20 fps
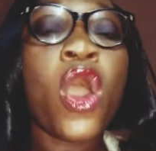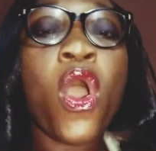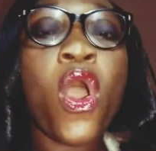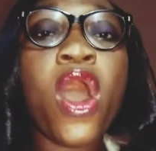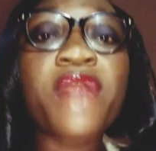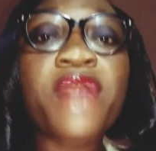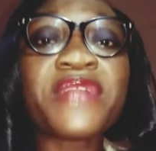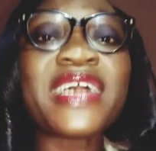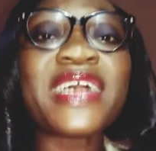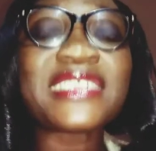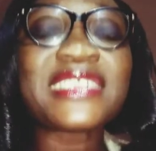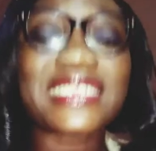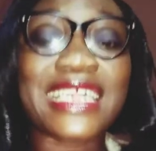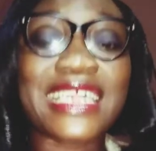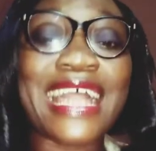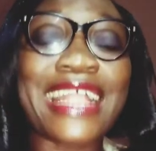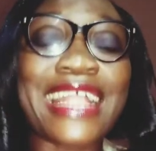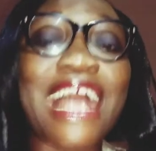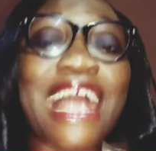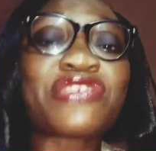Others
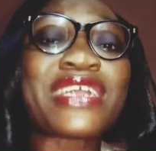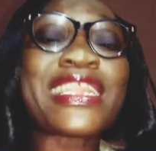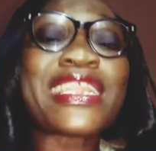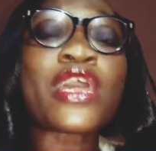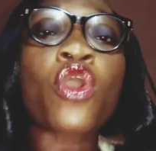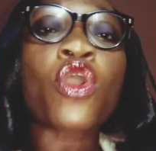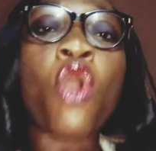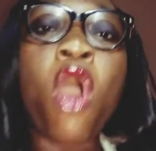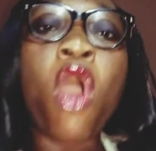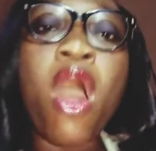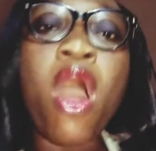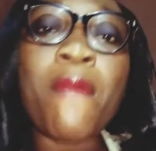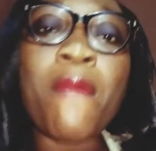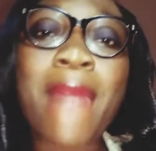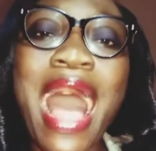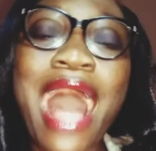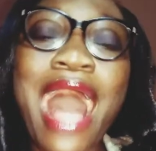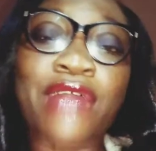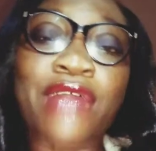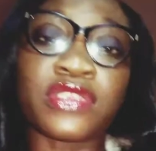can actually come
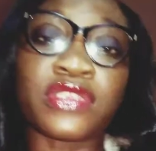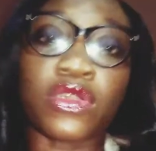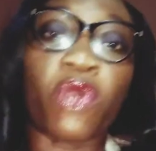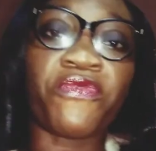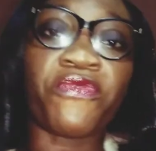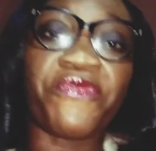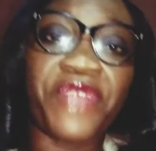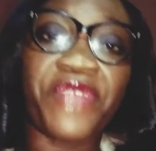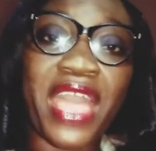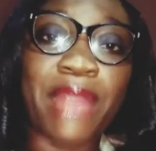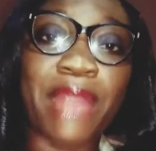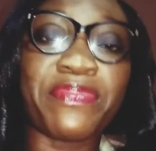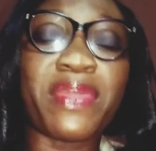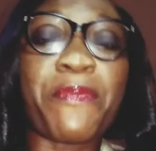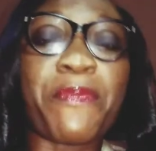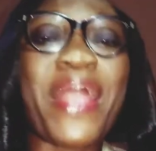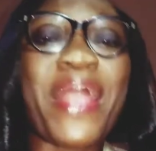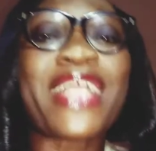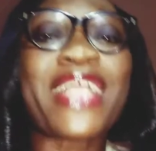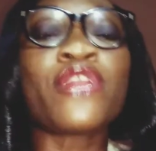out of them
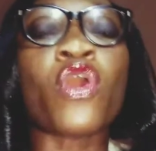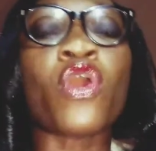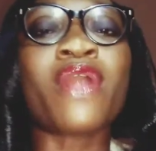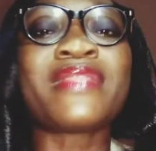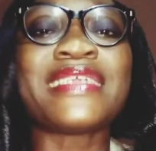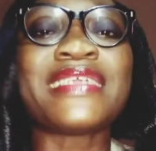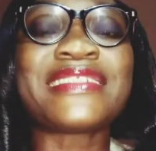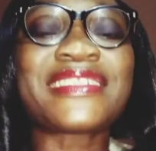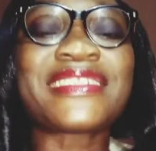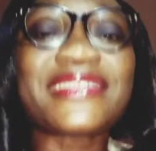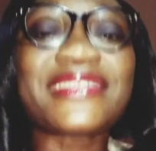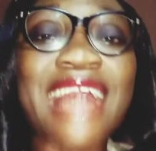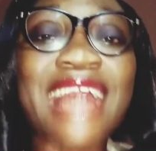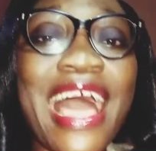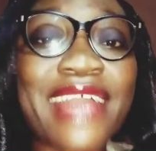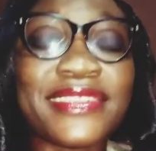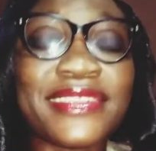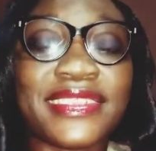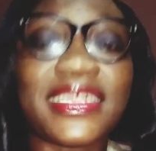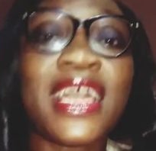depending on the
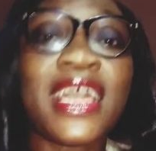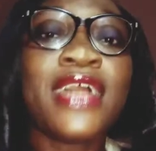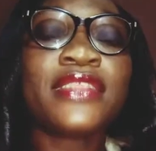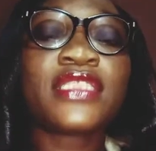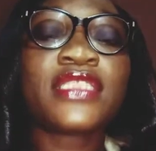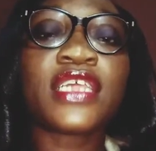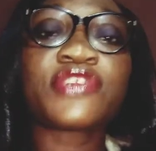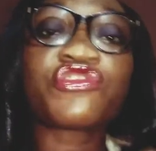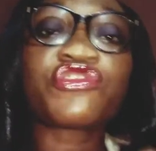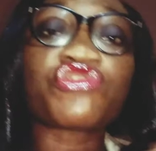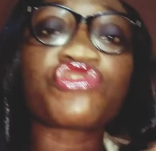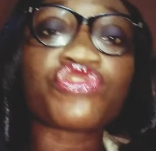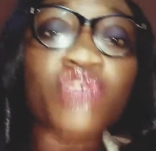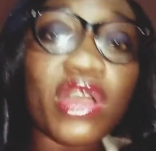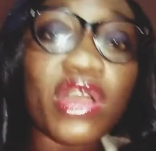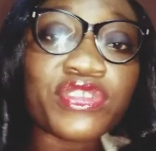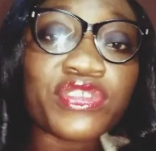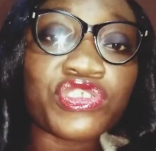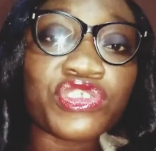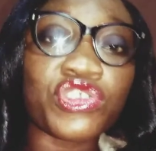size, the
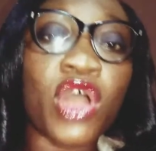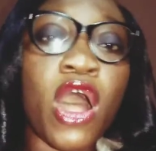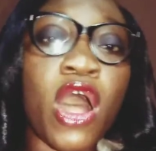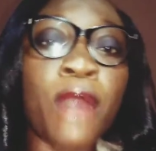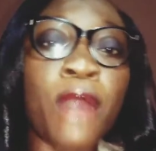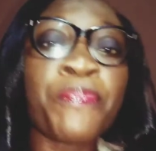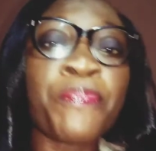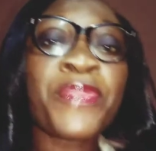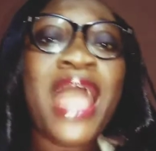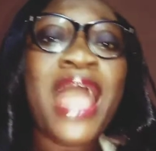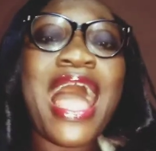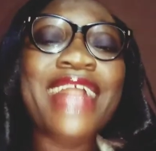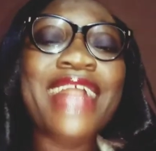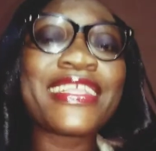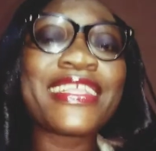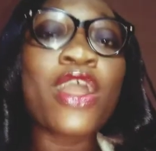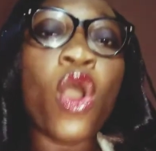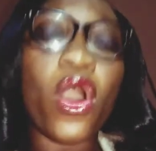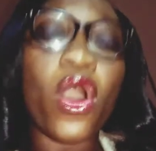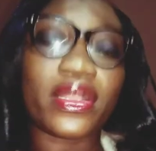structure, and
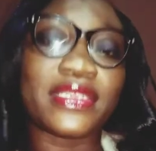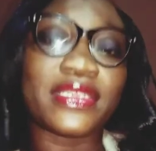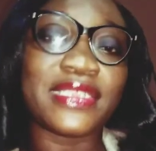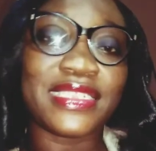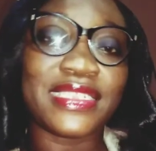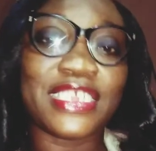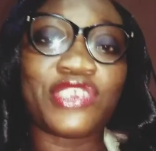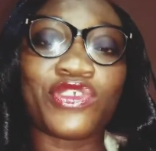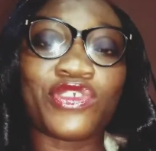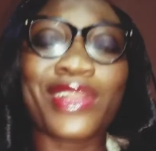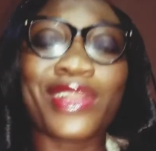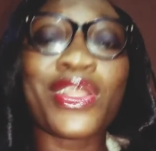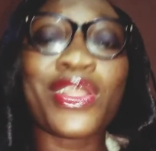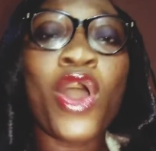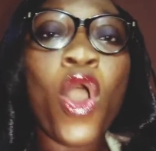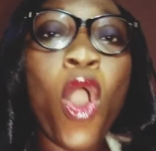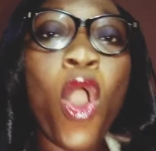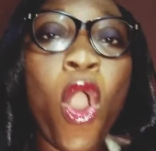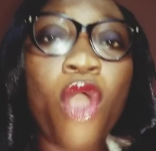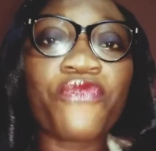the organization
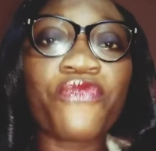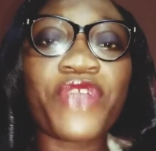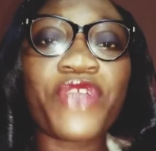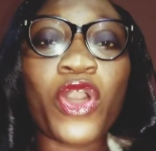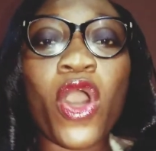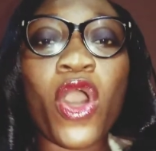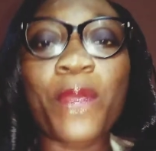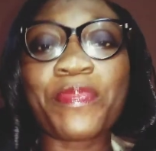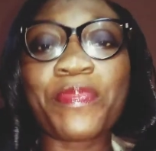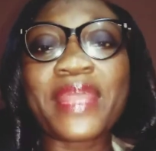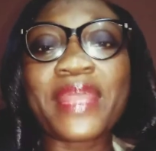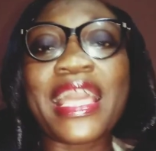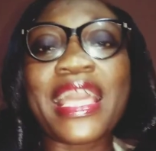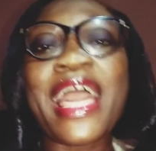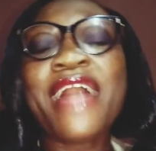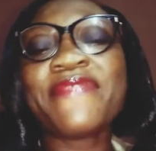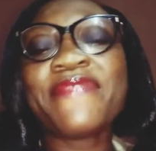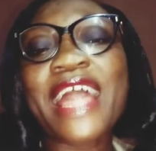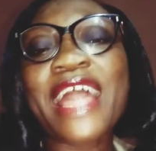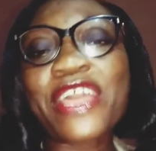of the company.
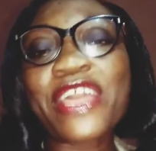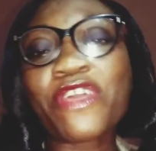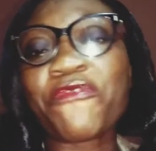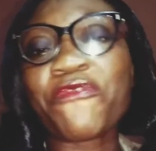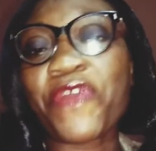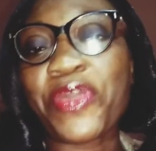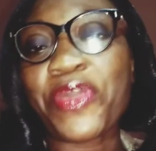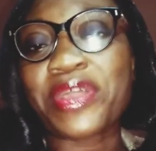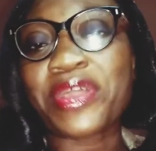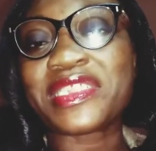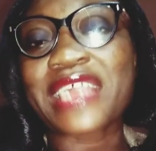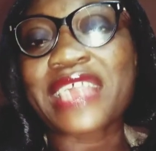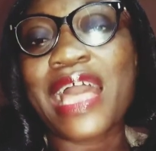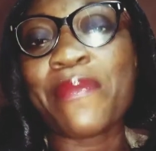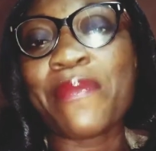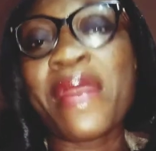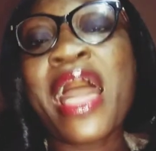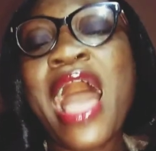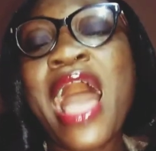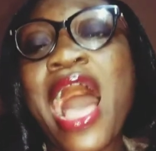Thank you for your
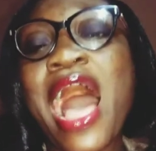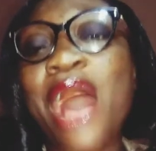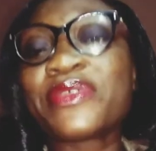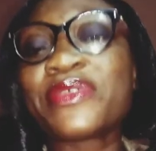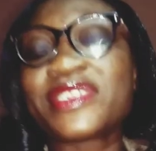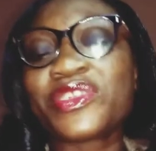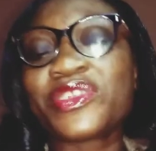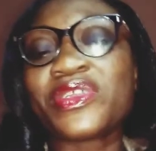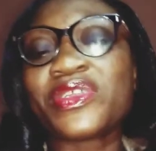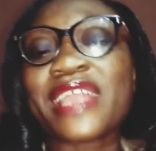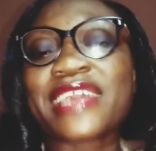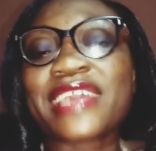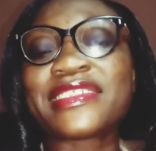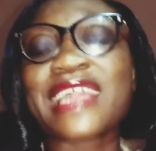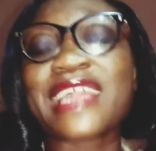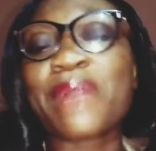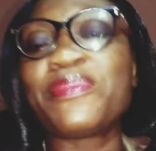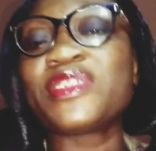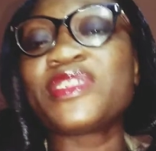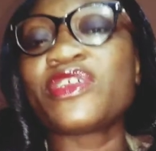time. I will see you next
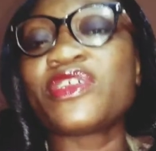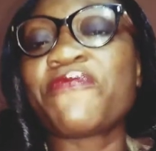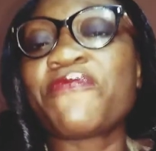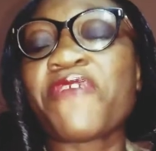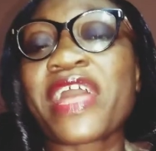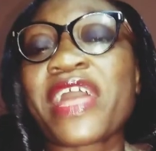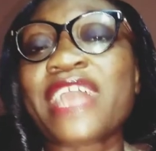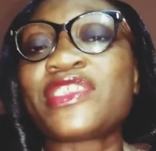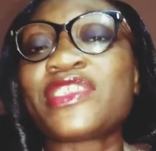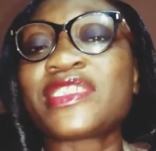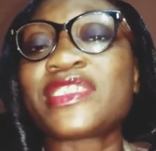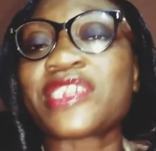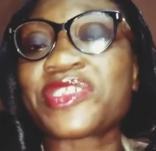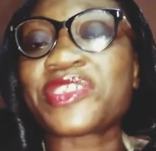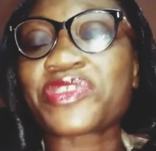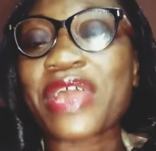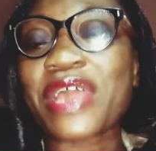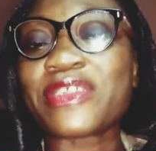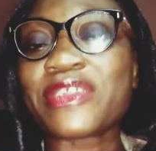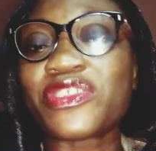time. Please don't forget to
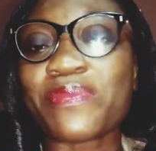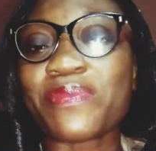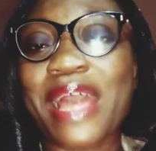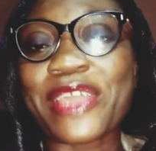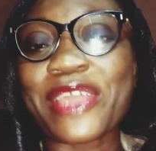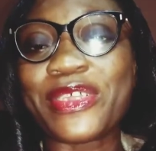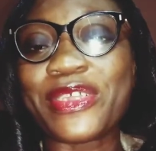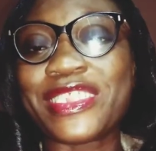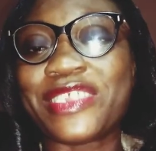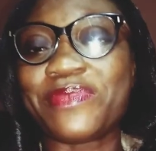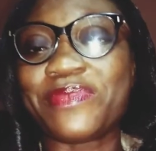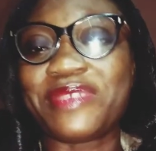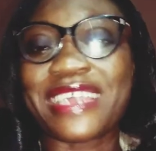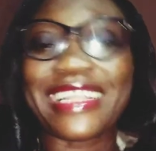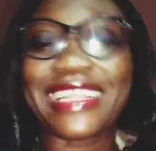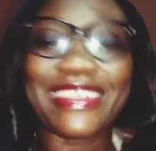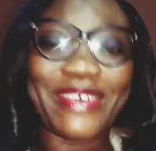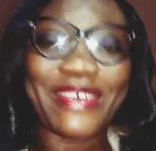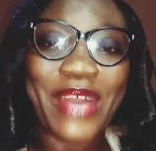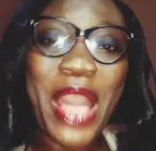subscribe to my YouTube
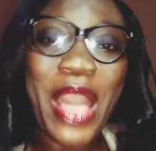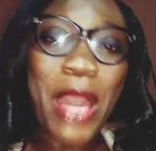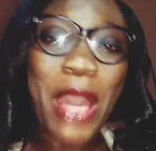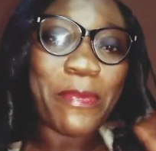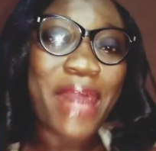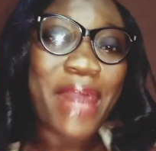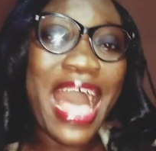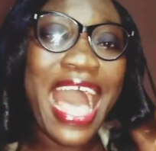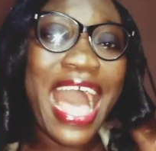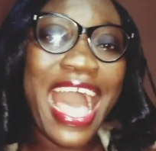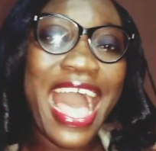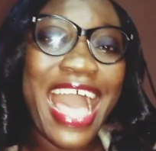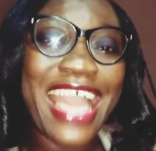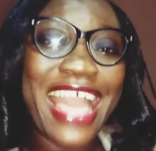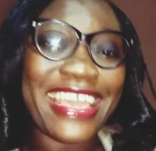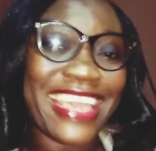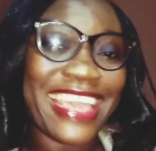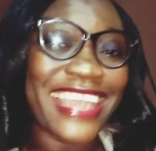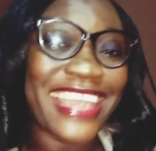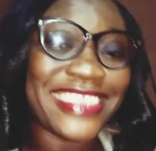channel.
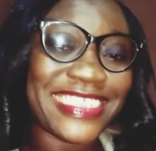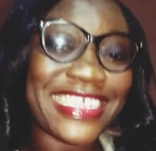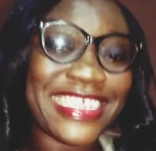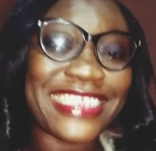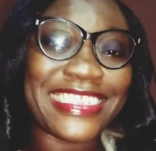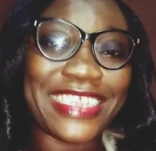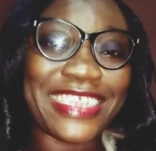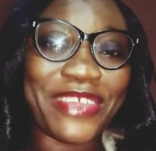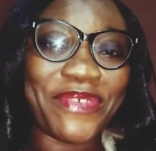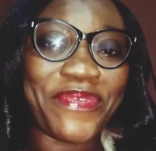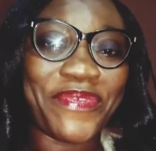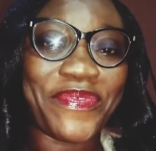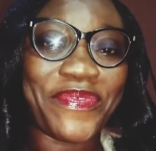Bye and stay safe.